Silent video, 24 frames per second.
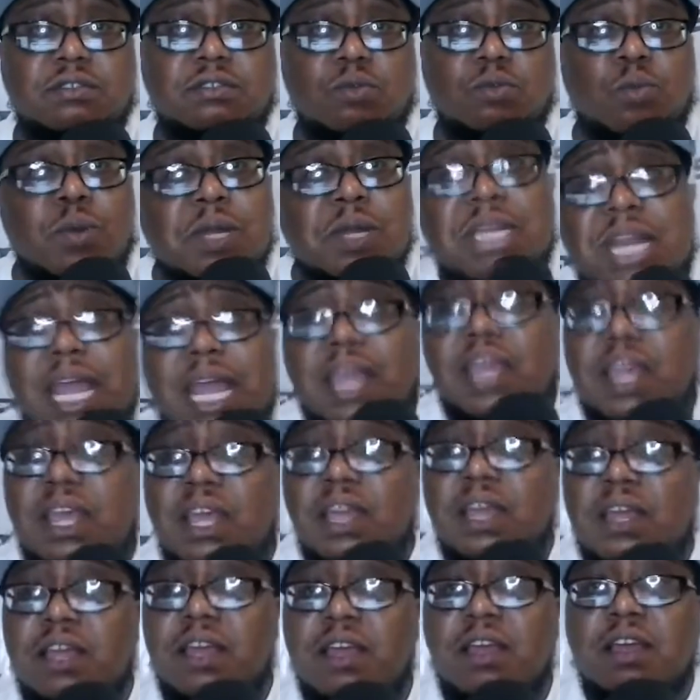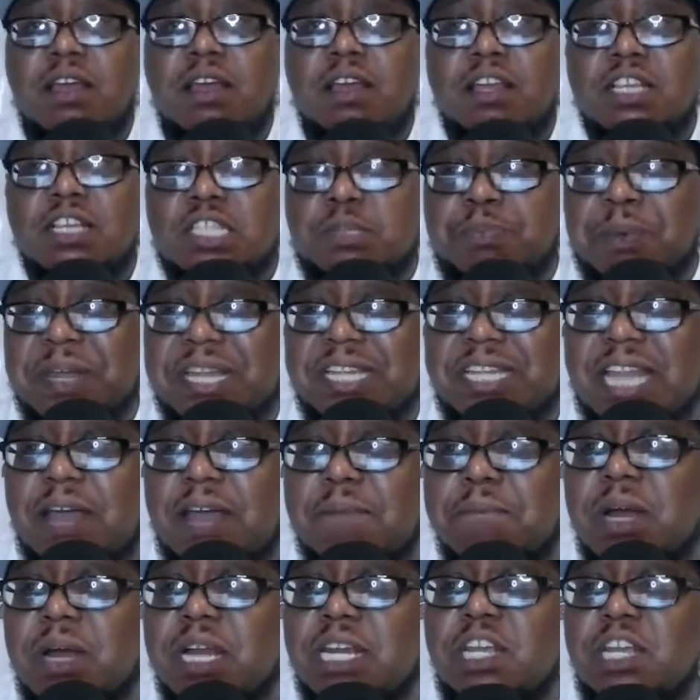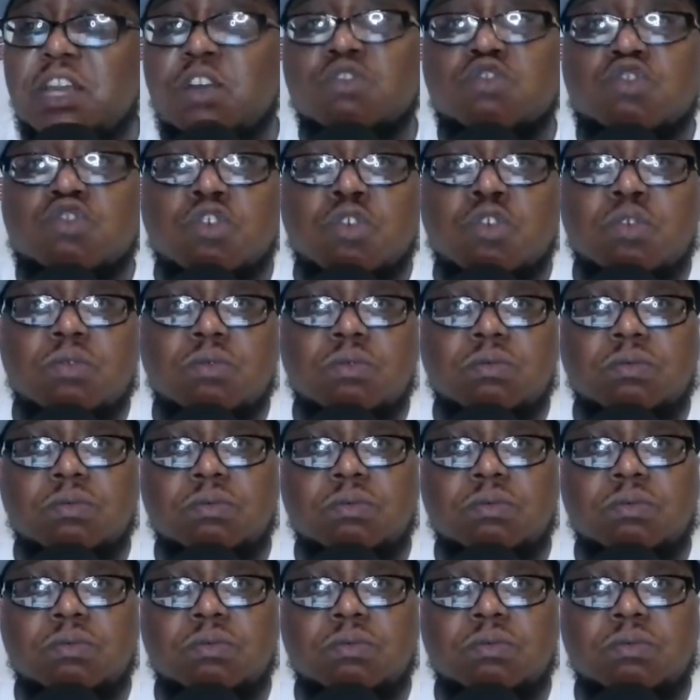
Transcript: when they spent that money on Drew.